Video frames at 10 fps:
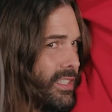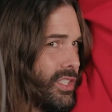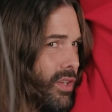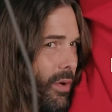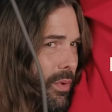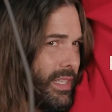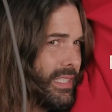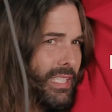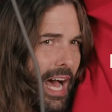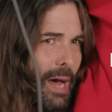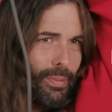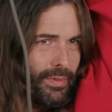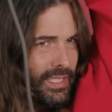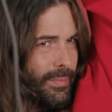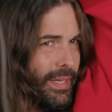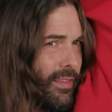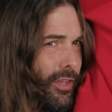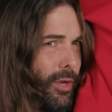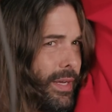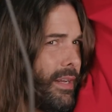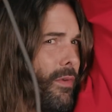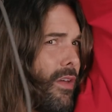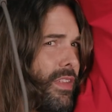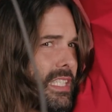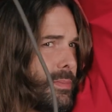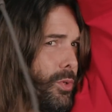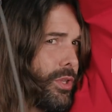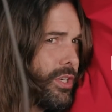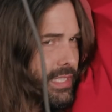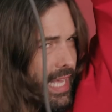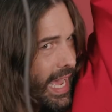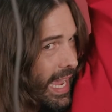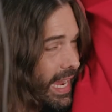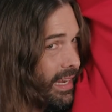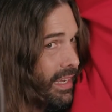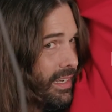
So I want the top to be a little bit on the smoother side.